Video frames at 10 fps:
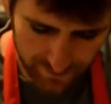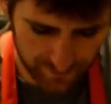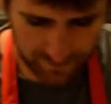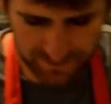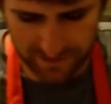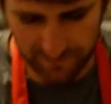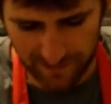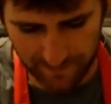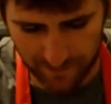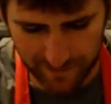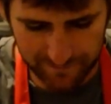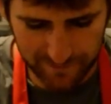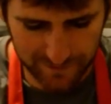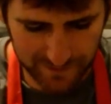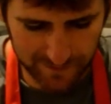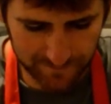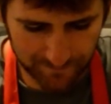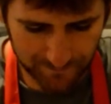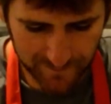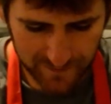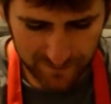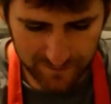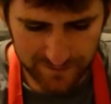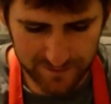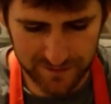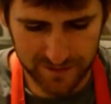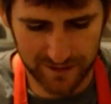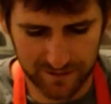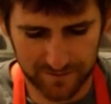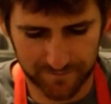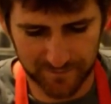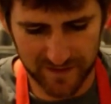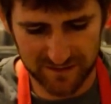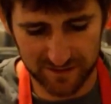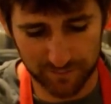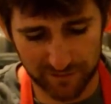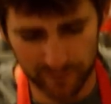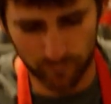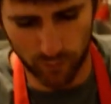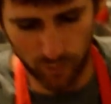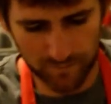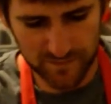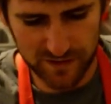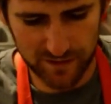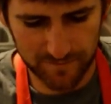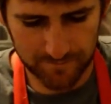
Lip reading: just gonna grab the one in front here. Let's just check. They're still pretty warm, so.